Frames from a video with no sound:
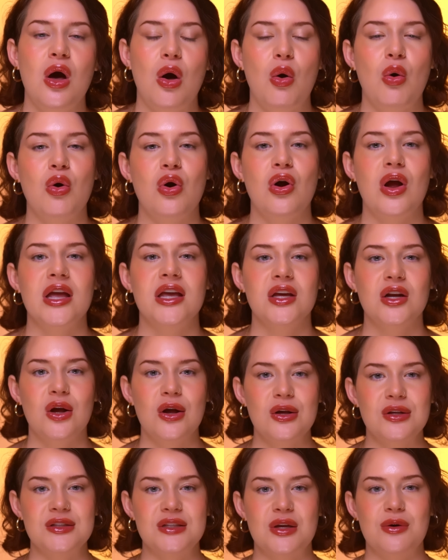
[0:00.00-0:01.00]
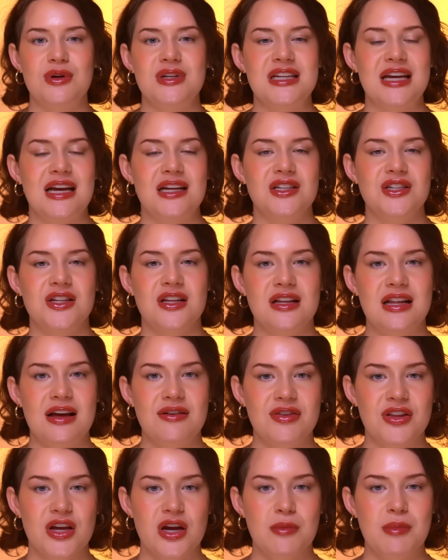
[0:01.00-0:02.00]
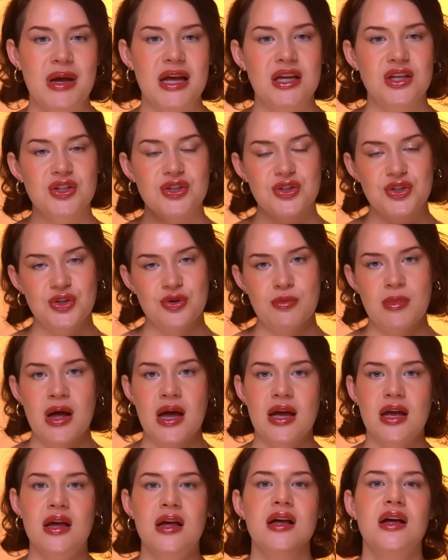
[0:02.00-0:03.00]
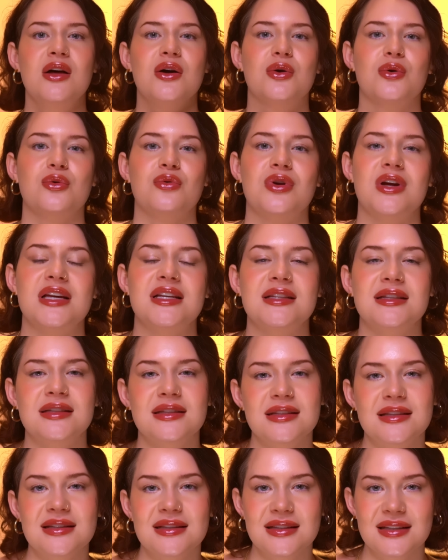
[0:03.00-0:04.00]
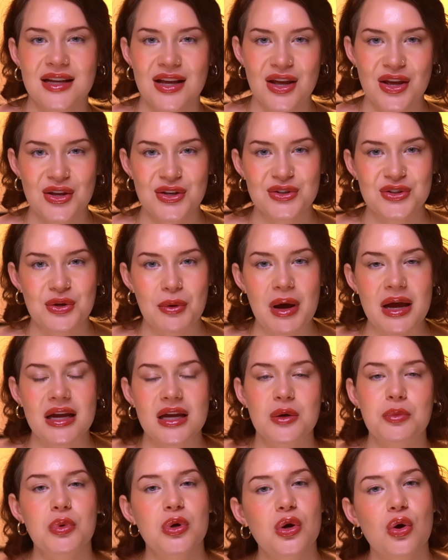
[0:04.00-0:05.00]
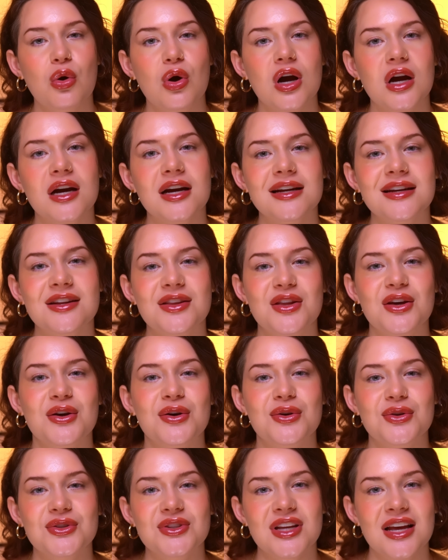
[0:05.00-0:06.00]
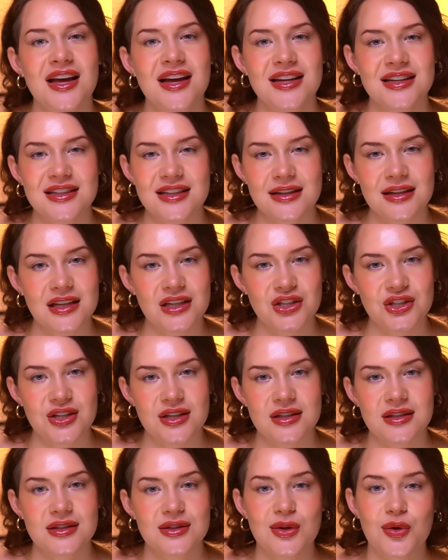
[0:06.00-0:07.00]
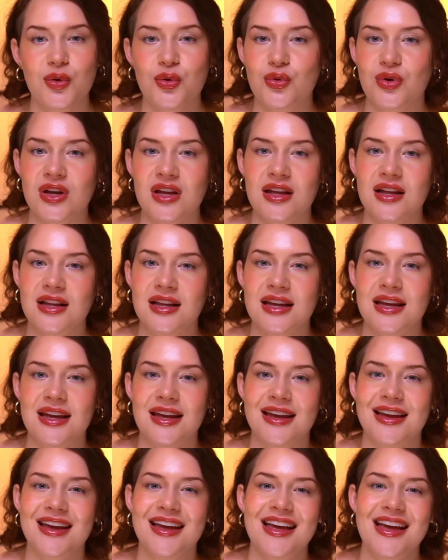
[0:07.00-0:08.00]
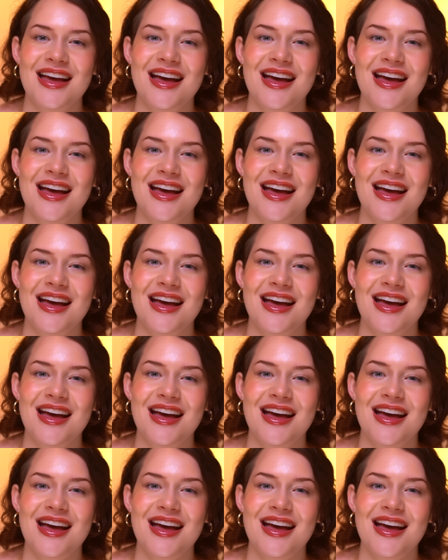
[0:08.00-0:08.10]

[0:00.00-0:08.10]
or I could also attach the lavalier mics to my wrists so I can record those delicious, crinkly,